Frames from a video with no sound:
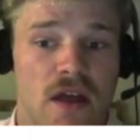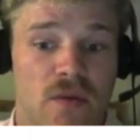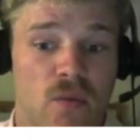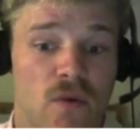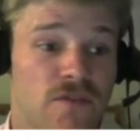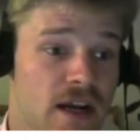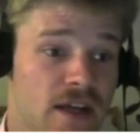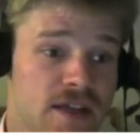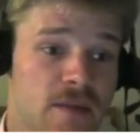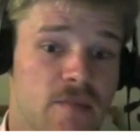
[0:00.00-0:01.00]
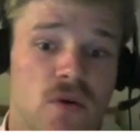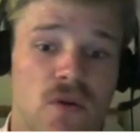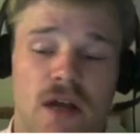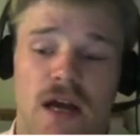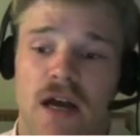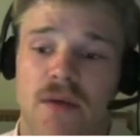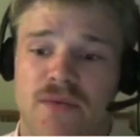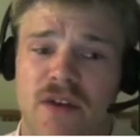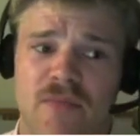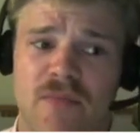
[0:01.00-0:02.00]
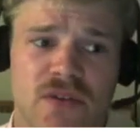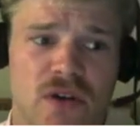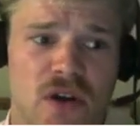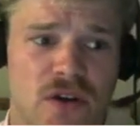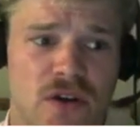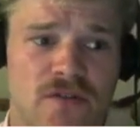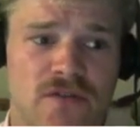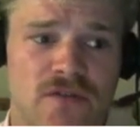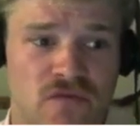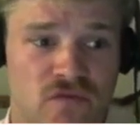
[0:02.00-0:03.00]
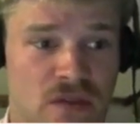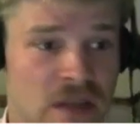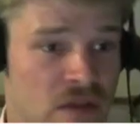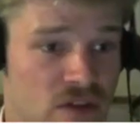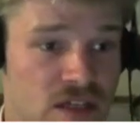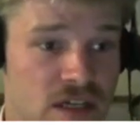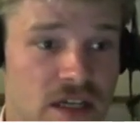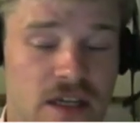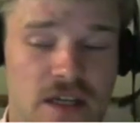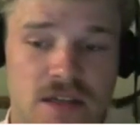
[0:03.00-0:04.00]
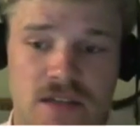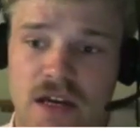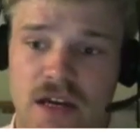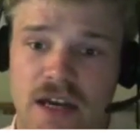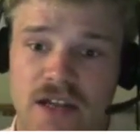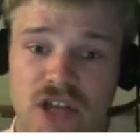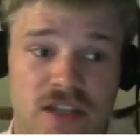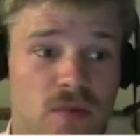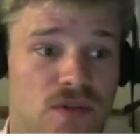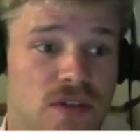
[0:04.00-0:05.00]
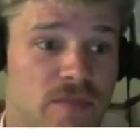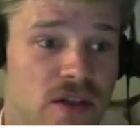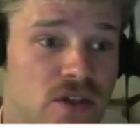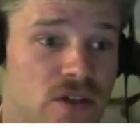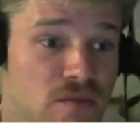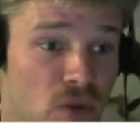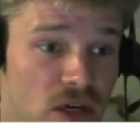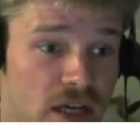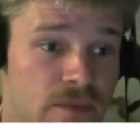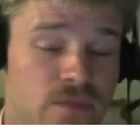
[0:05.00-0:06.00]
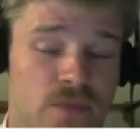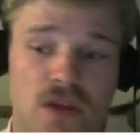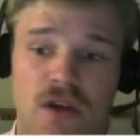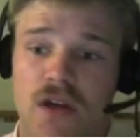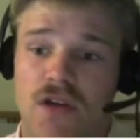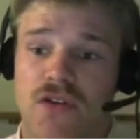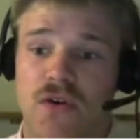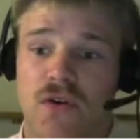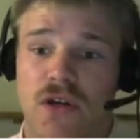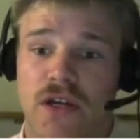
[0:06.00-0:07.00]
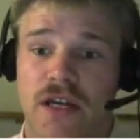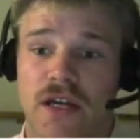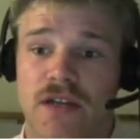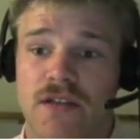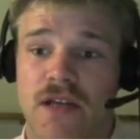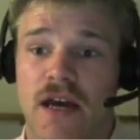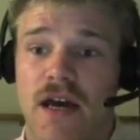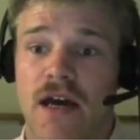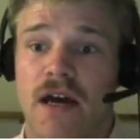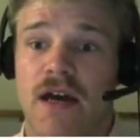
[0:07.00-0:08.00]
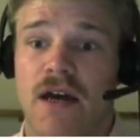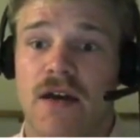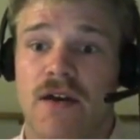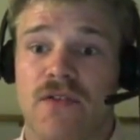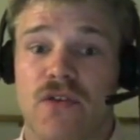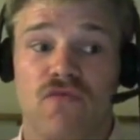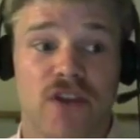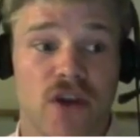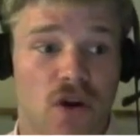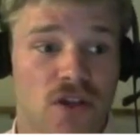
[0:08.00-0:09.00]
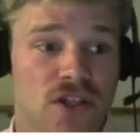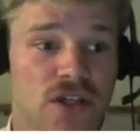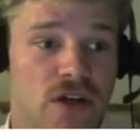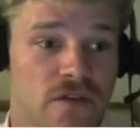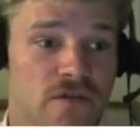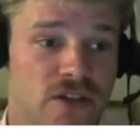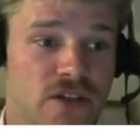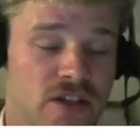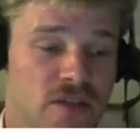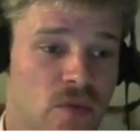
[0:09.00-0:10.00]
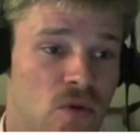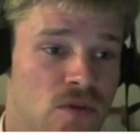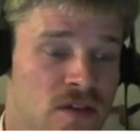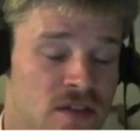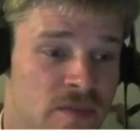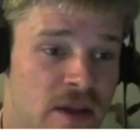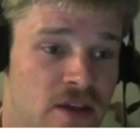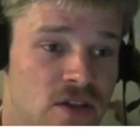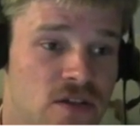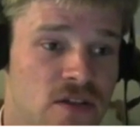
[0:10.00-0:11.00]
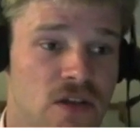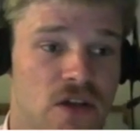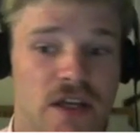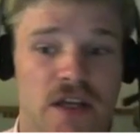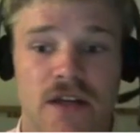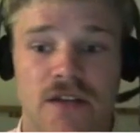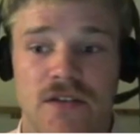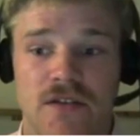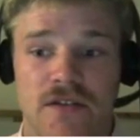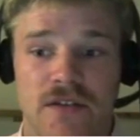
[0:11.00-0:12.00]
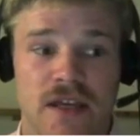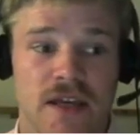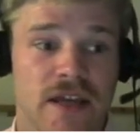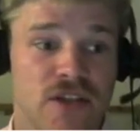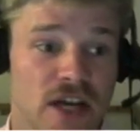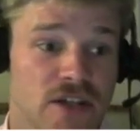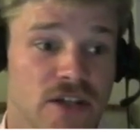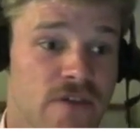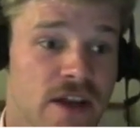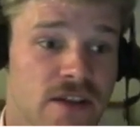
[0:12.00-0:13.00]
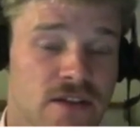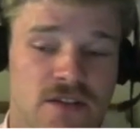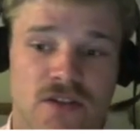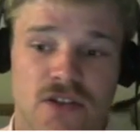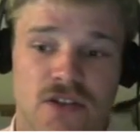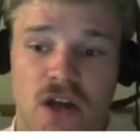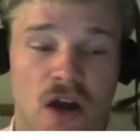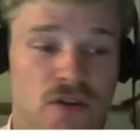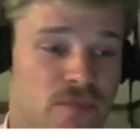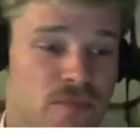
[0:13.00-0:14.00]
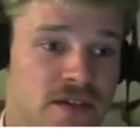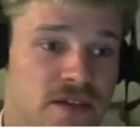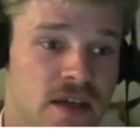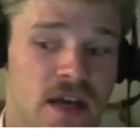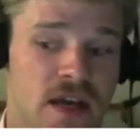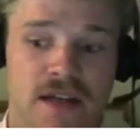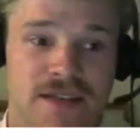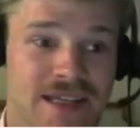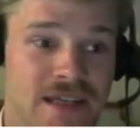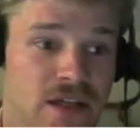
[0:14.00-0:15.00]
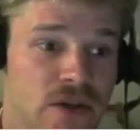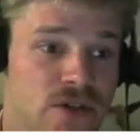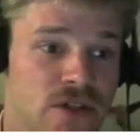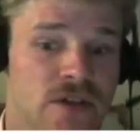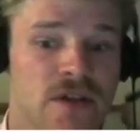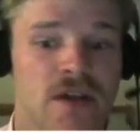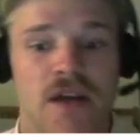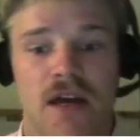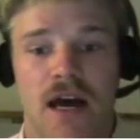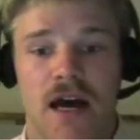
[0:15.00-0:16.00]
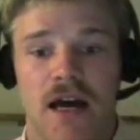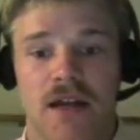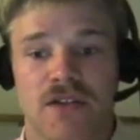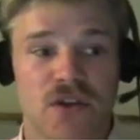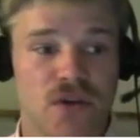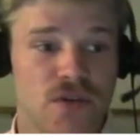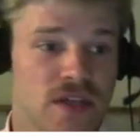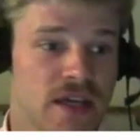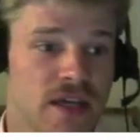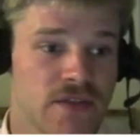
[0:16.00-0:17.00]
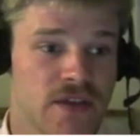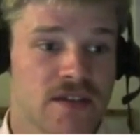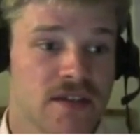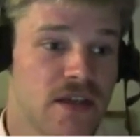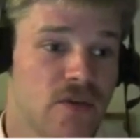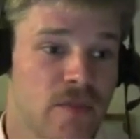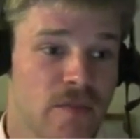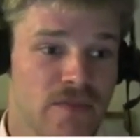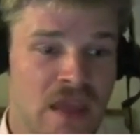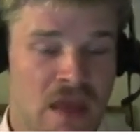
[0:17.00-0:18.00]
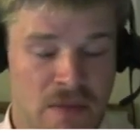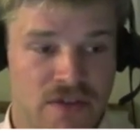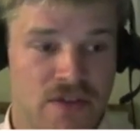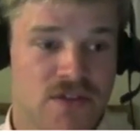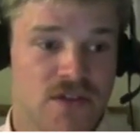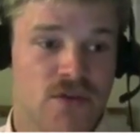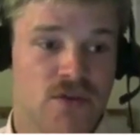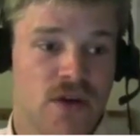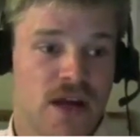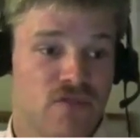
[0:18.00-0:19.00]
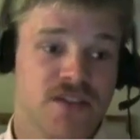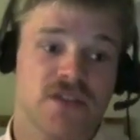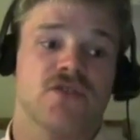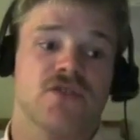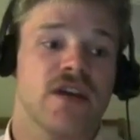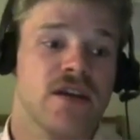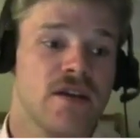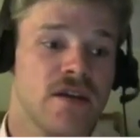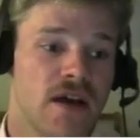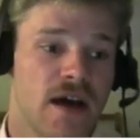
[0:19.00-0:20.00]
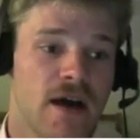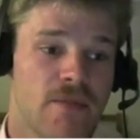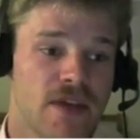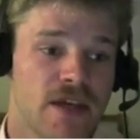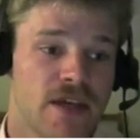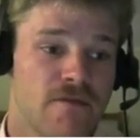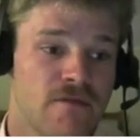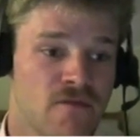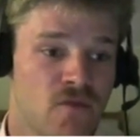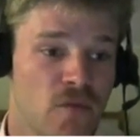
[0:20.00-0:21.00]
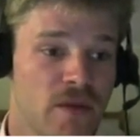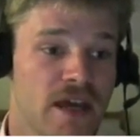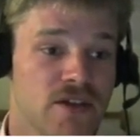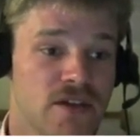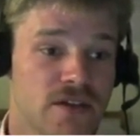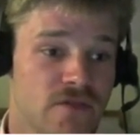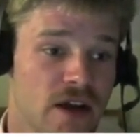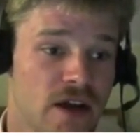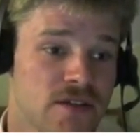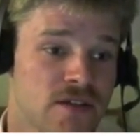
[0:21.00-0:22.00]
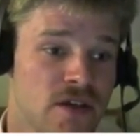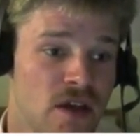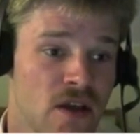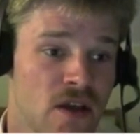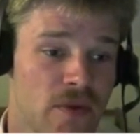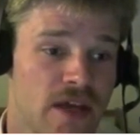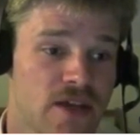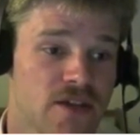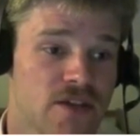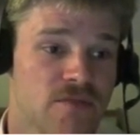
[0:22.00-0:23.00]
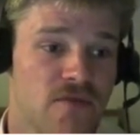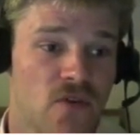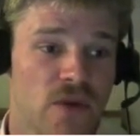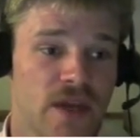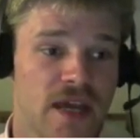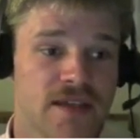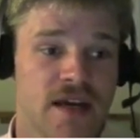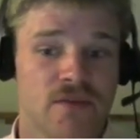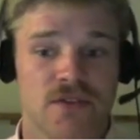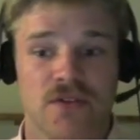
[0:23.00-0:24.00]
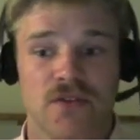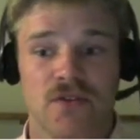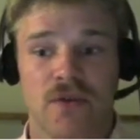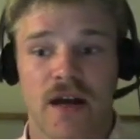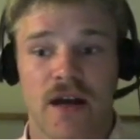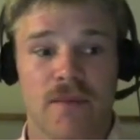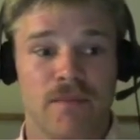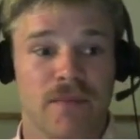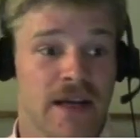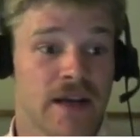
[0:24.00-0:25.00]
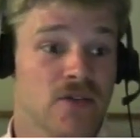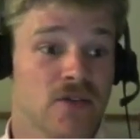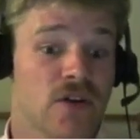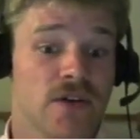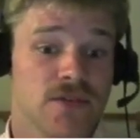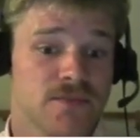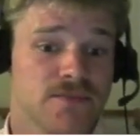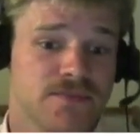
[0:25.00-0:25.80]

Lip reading: And then one final example, something I've been doing a lot of recently, is injectable suspension modeling. So looking at the rheology of injectable suspensions and looking at the injection events such as cartridge piercing and needle occlusion, and using these in silico methods to risk screen the formulation and device combinations before we get down to clinical trials.